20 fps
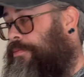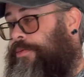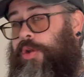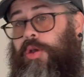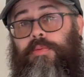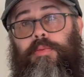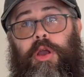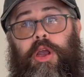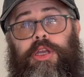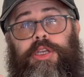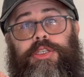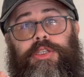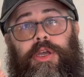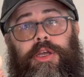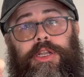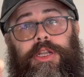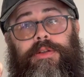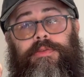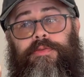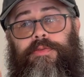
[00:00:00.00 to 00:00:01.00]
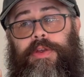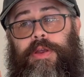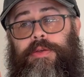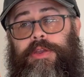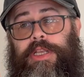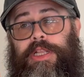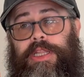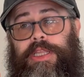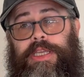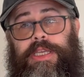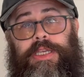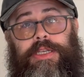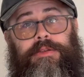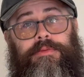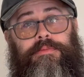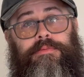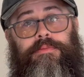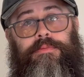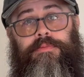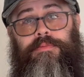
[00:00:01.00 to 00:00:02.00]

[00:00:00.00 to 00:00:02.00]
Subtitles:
No marks on it, very clean.